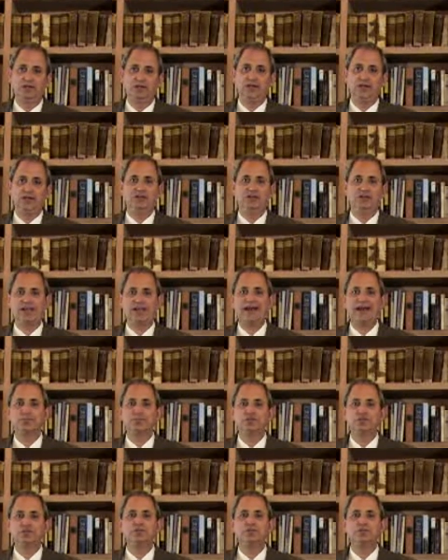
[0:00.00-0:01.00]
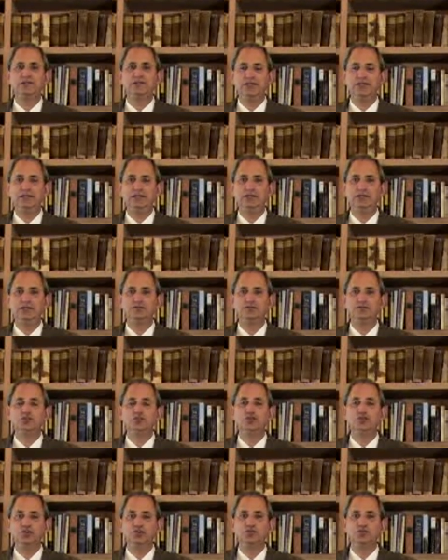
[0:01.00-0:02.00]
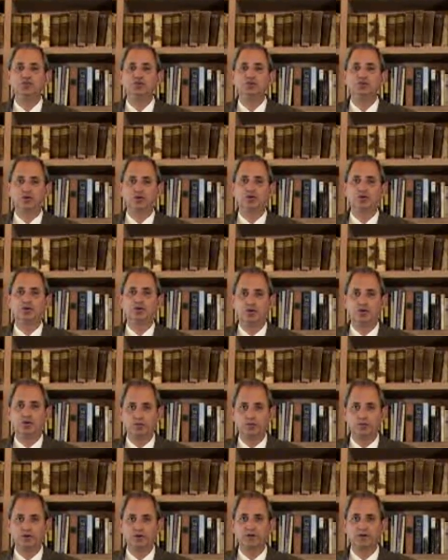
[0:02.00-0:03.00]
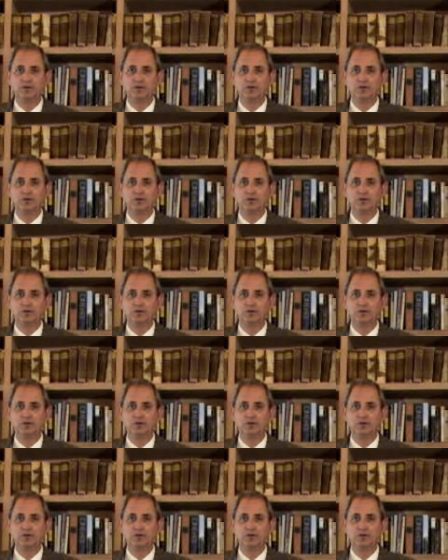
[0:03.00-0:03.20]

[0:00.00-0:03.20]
it is absolutely key to do your homework.